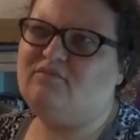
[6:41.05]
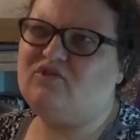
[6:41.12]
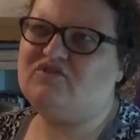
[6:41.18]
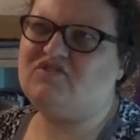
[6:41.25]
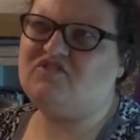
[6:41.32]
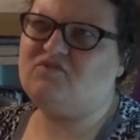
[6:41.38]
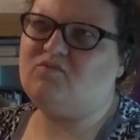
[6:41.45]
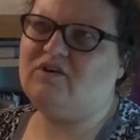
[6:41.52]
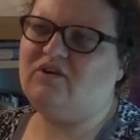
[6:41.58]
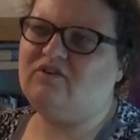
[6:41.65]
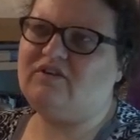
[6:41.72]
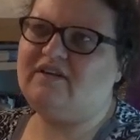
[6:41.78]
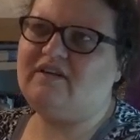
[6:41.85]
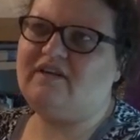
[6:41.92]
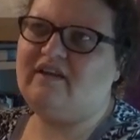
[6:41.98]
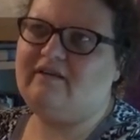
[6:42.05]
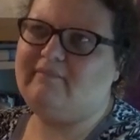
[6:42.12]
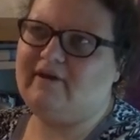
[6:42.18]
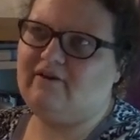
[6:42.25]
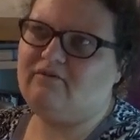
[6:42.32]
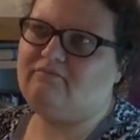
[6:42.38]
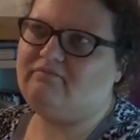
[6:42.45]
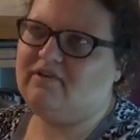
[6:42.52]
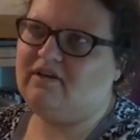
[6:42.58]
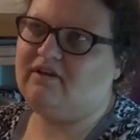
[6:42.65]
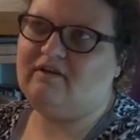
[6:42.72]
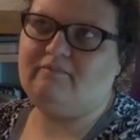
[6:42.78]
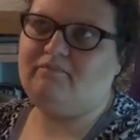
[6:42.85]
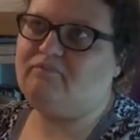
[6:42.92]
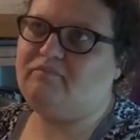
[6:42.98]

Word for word: books as well that came out uh,